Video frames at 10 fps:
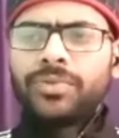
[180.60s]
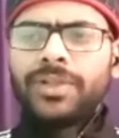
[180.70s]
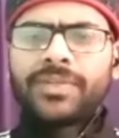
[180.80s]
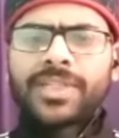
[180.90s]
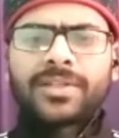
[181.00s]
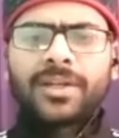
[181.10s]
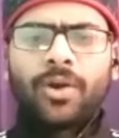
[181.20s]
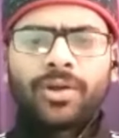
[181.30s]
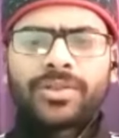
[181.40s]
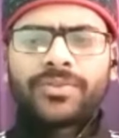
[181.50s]
do invest a
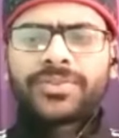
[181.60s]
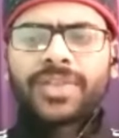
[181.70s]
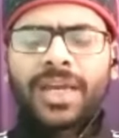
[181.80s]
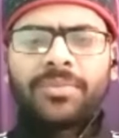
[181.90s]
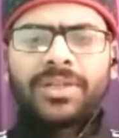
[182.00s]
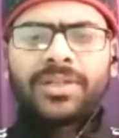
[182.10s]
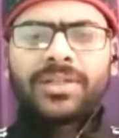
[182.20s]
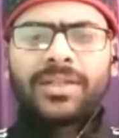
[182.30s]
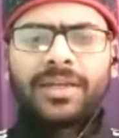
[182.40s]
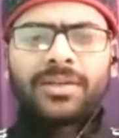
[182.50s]
lot of time
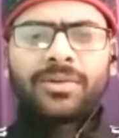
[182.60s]
in like